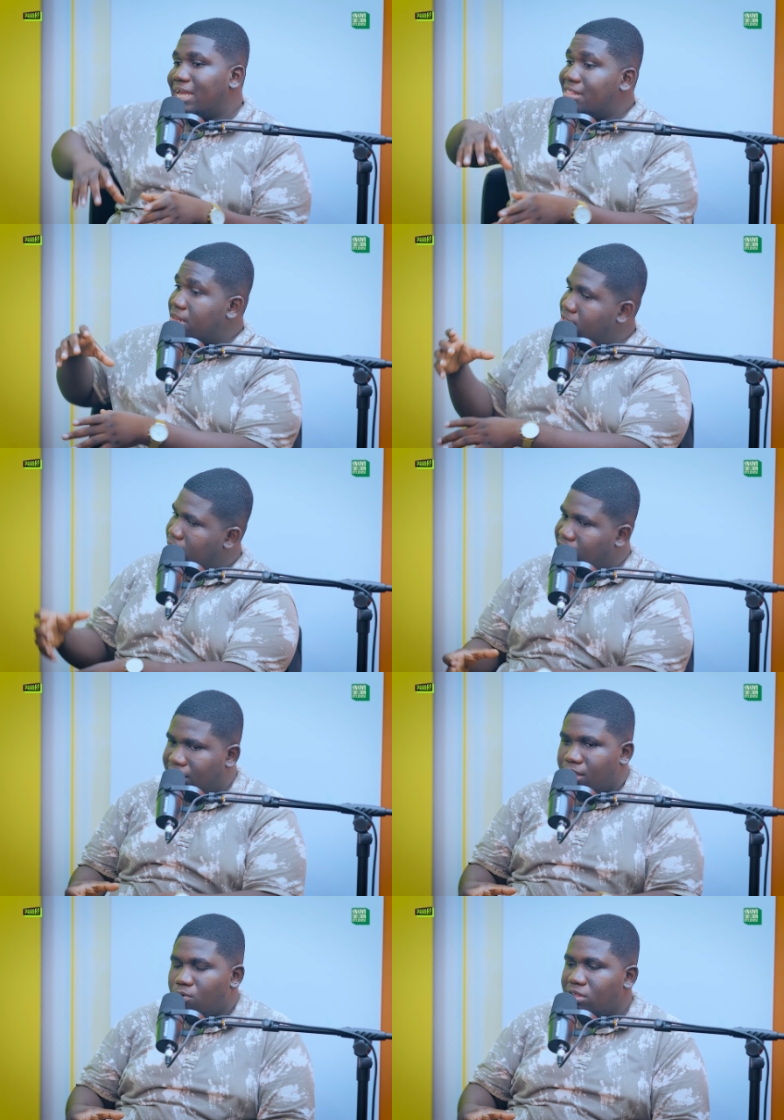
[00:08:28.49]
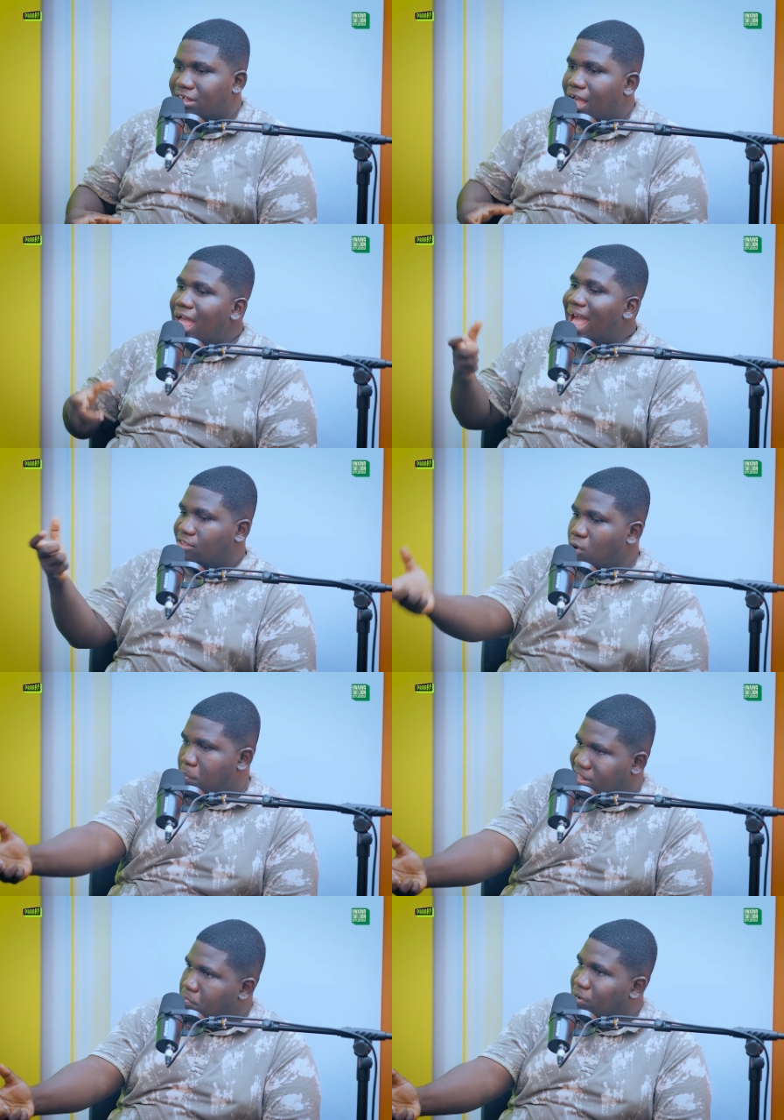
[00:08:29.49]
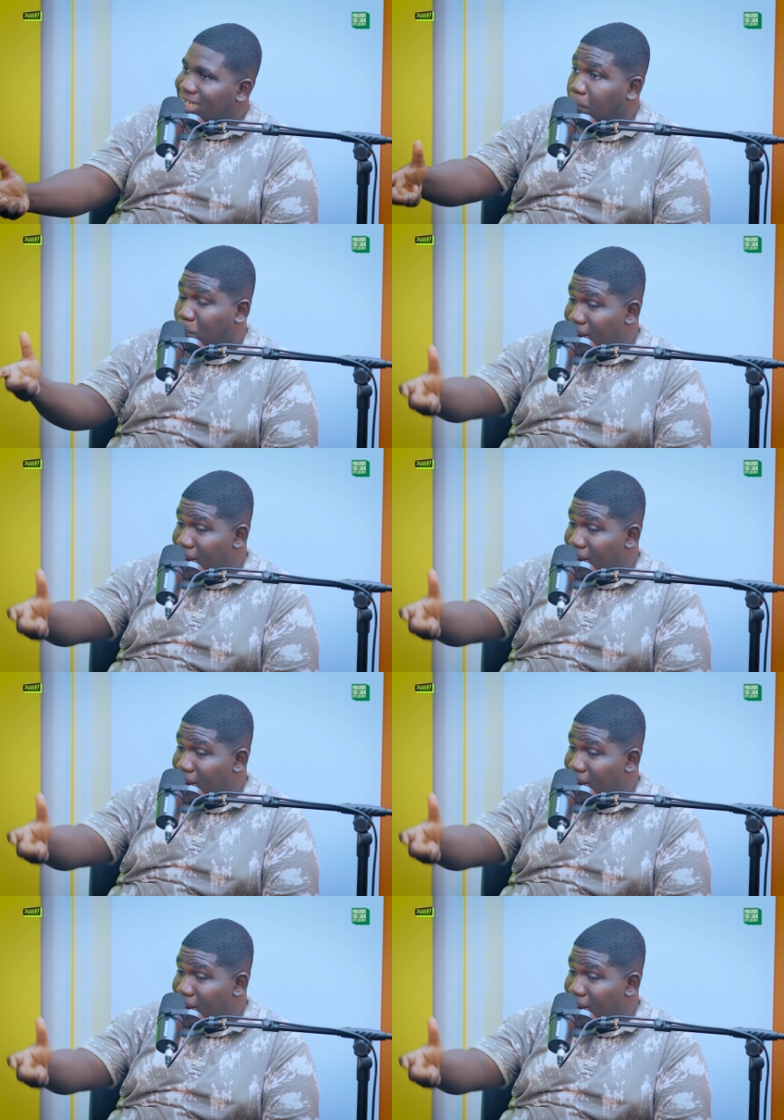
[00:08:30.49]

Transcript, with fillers: getting into the second quarter, I saw Payton Pritchard